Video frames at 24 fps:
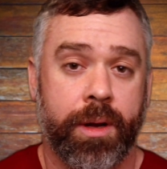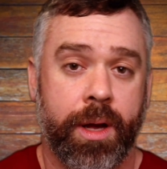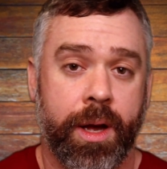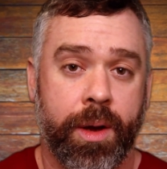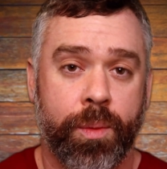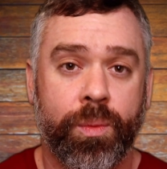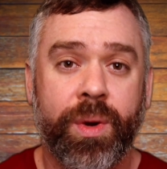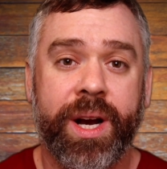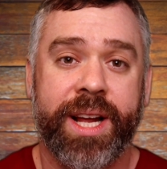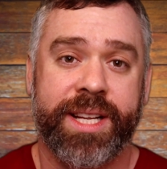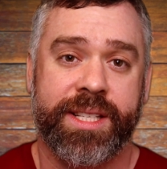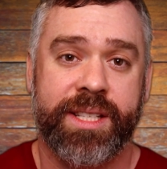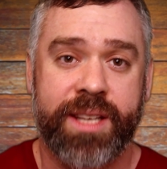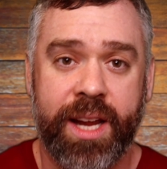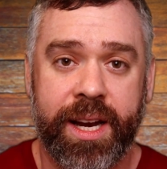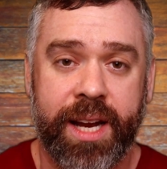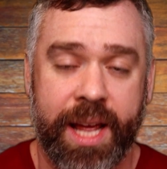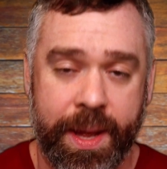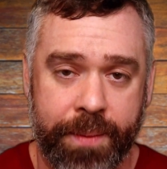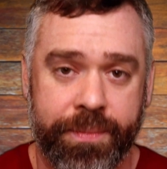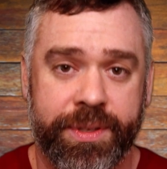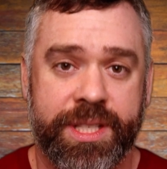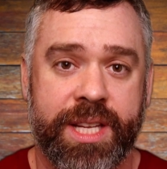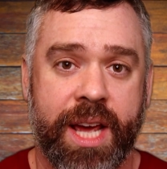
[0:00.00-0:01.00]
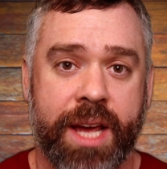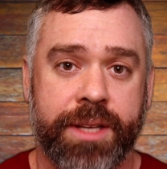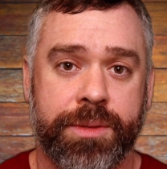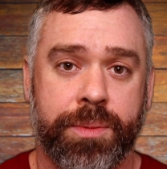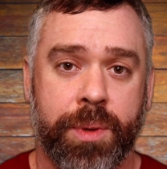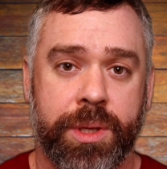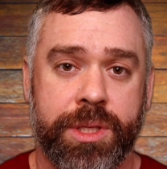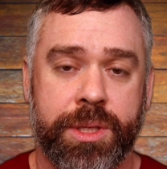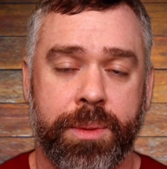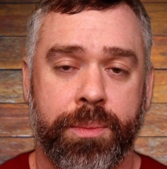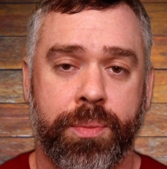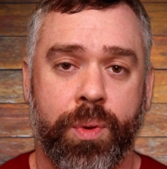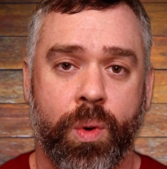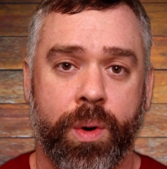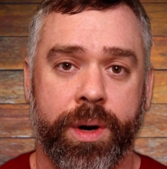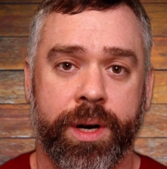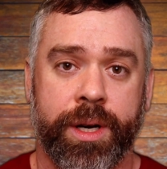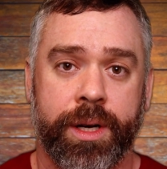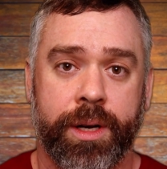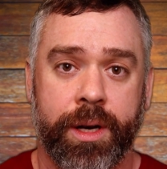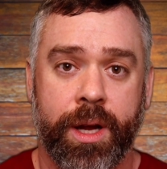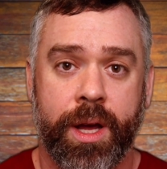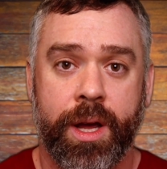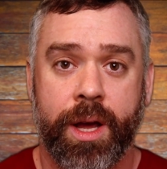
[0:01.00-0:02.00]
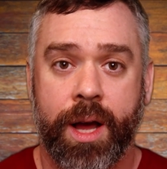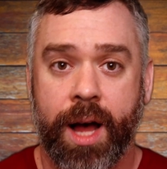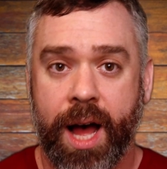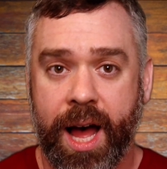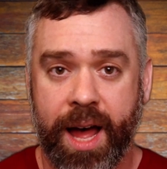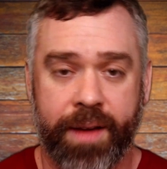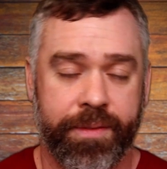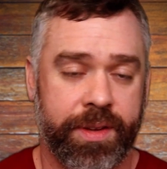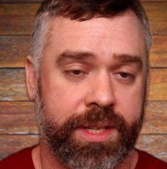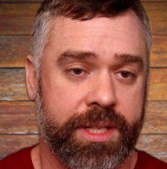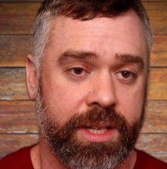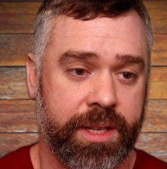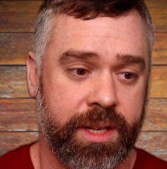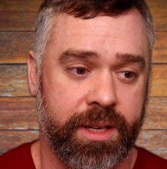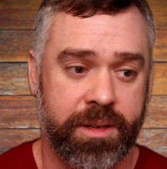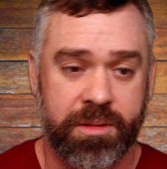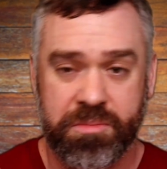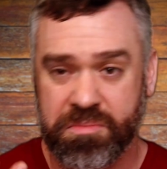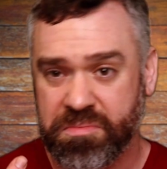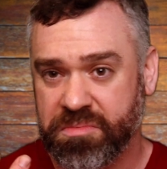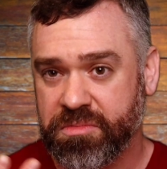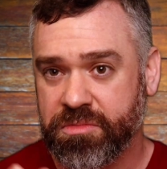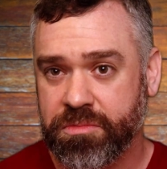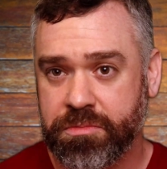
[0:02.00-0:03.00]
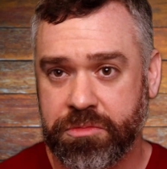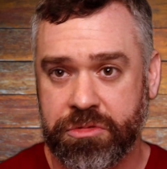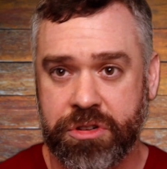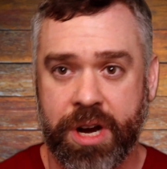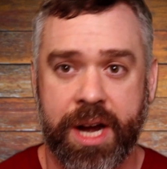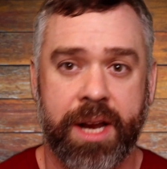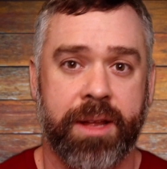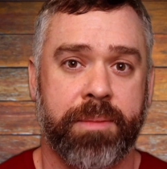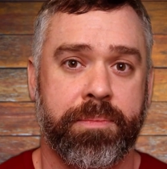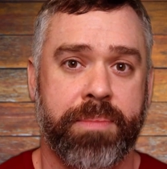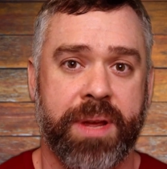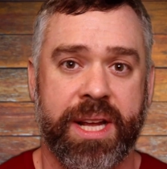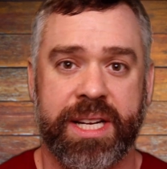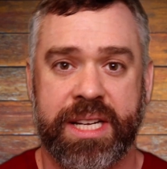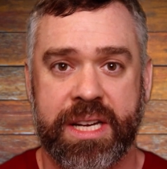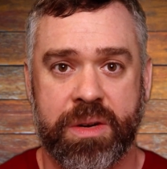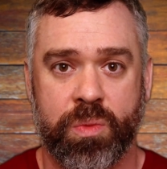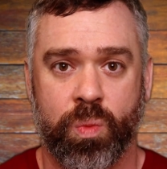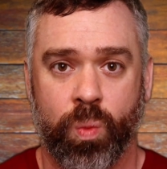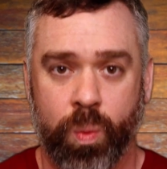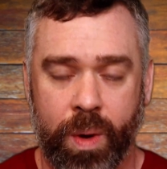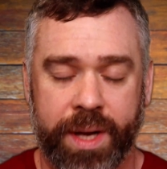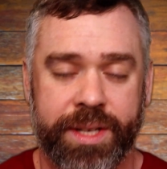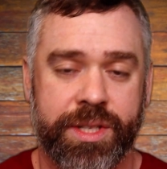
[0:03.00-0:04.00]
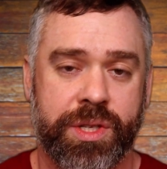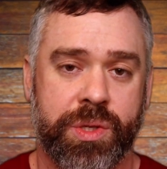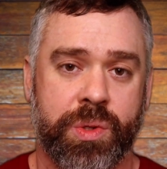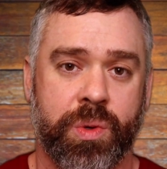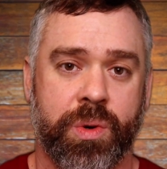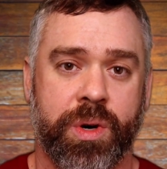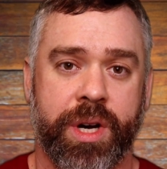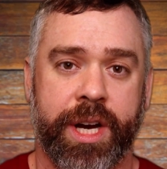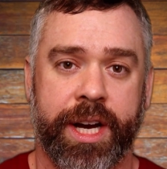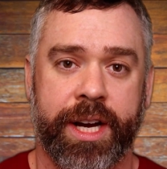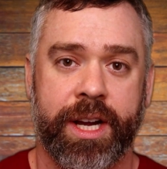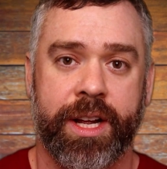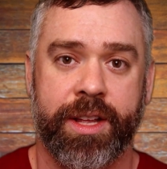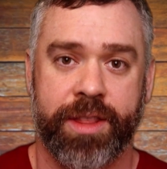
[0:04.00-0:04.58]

When I say to emphasize what's important, obviously try to pick one story